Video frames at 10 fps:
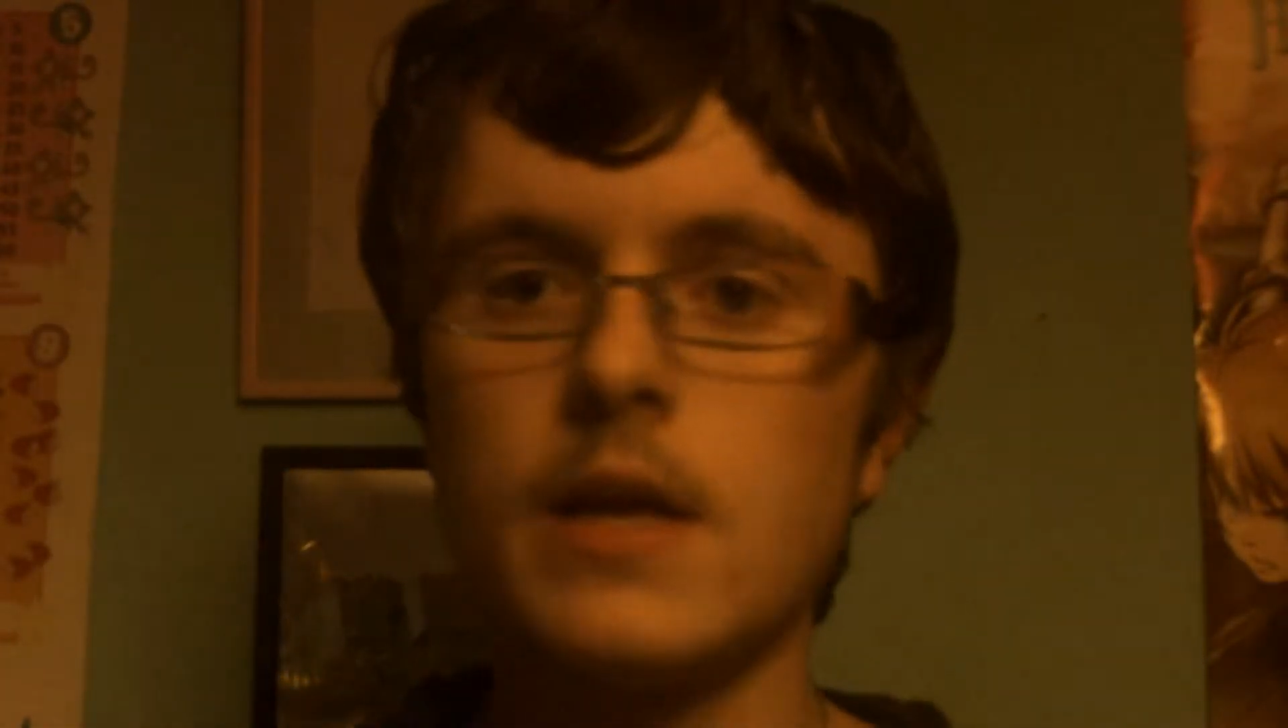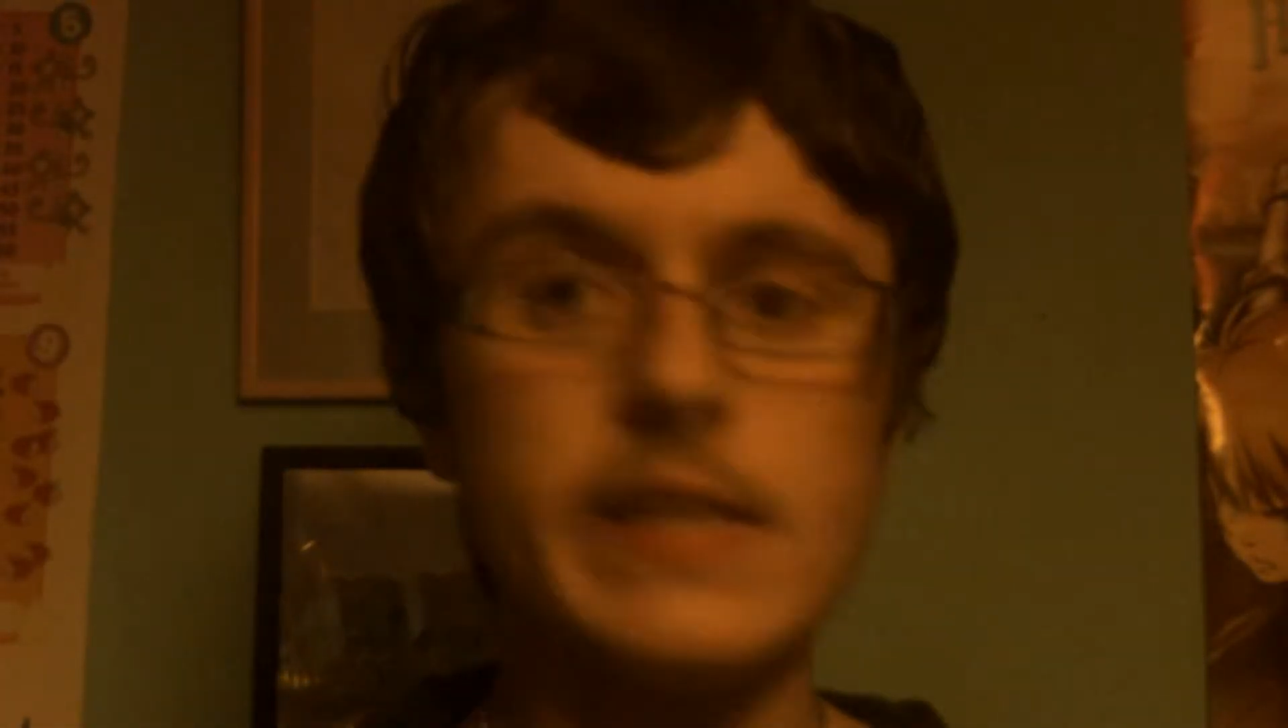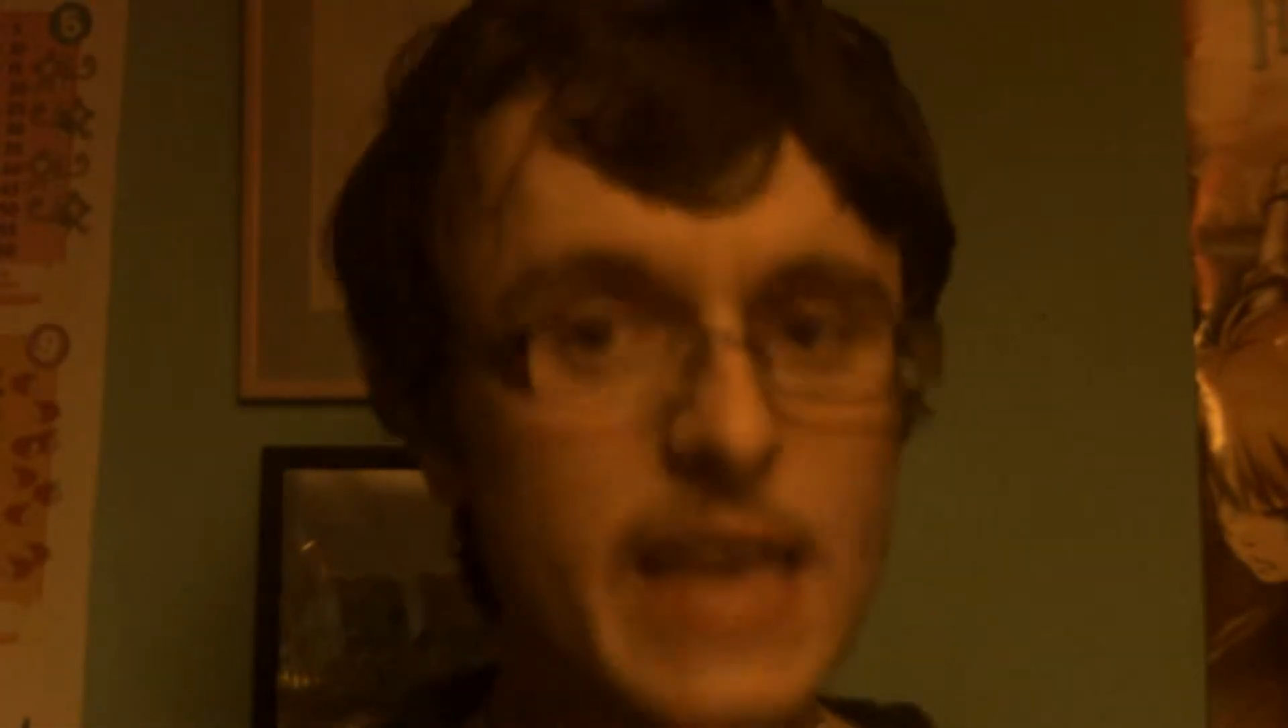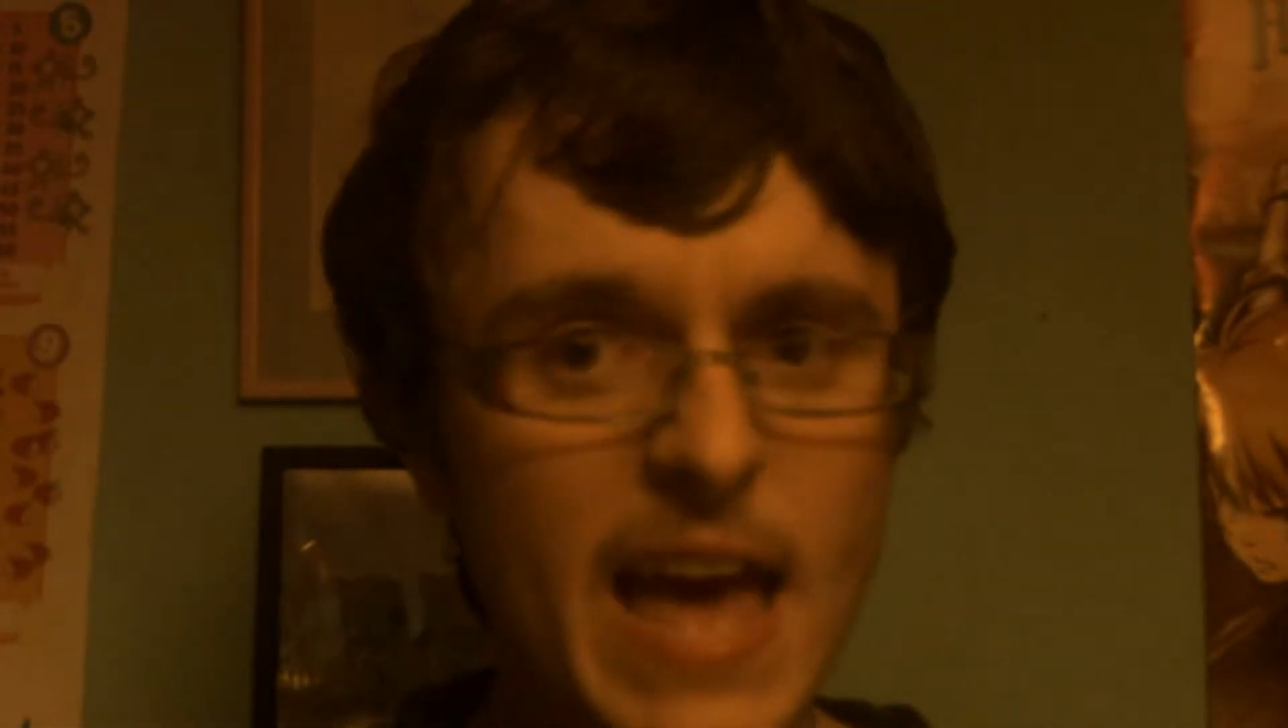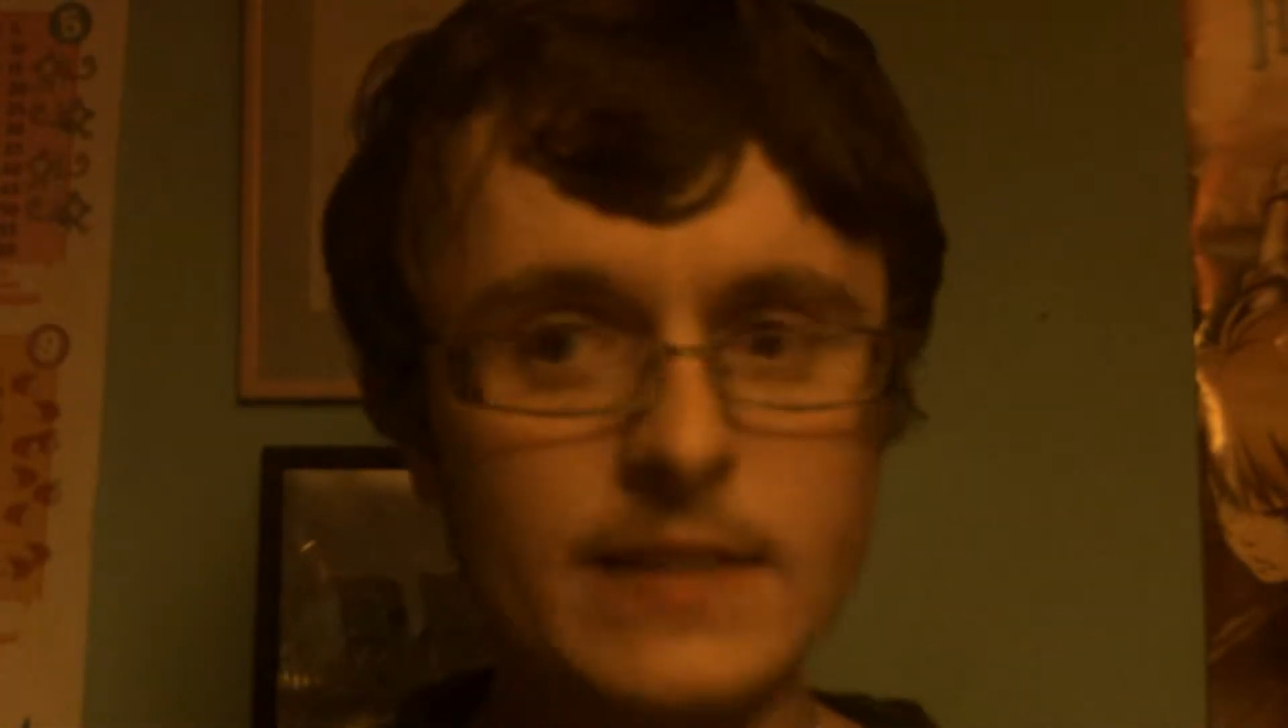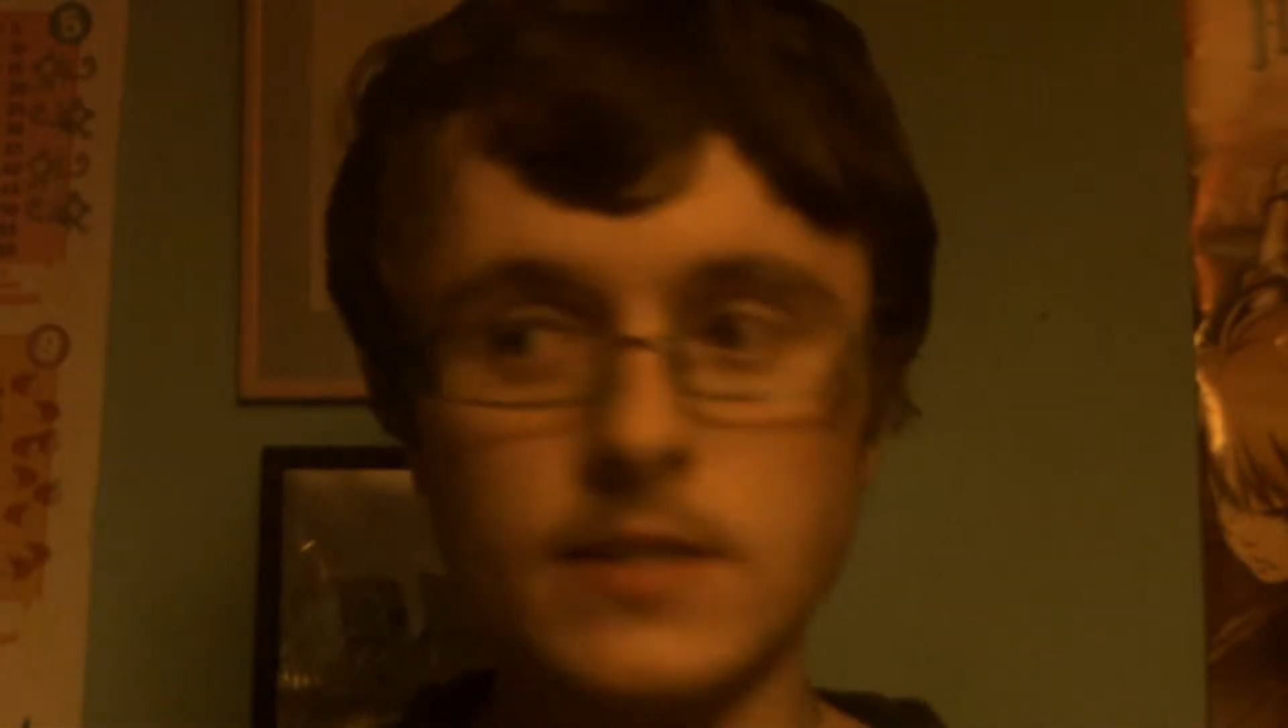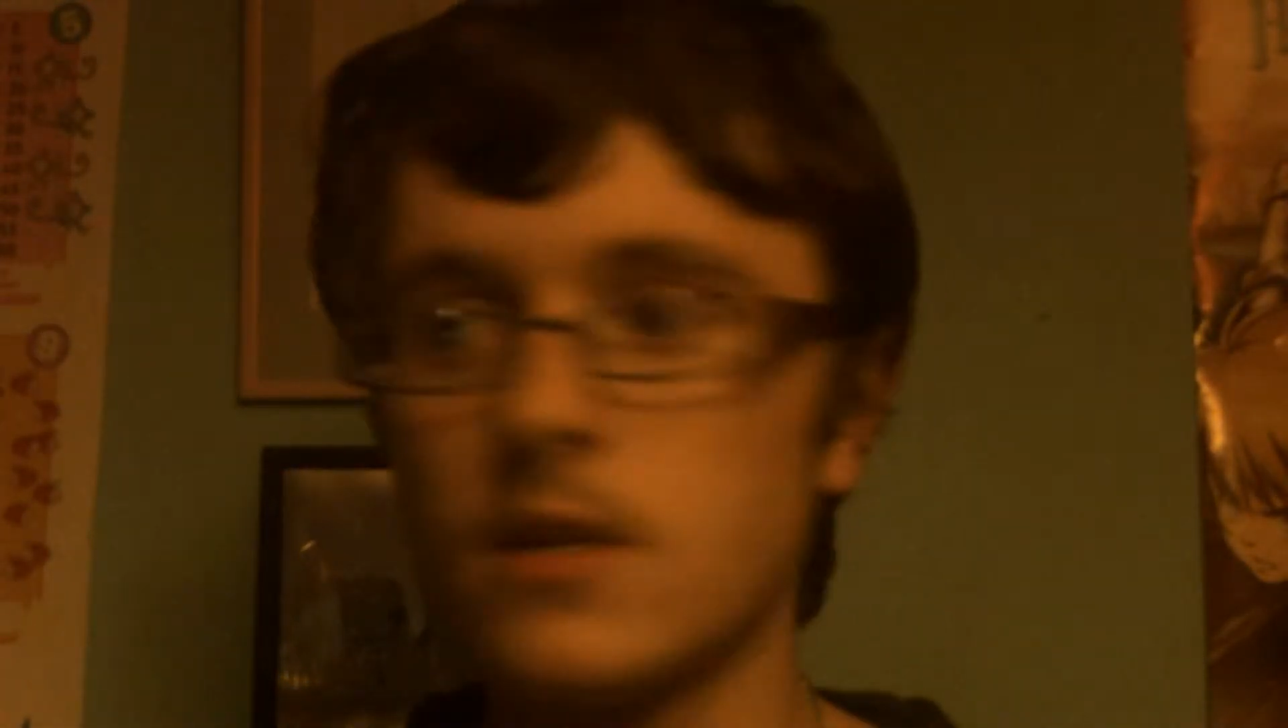Yes.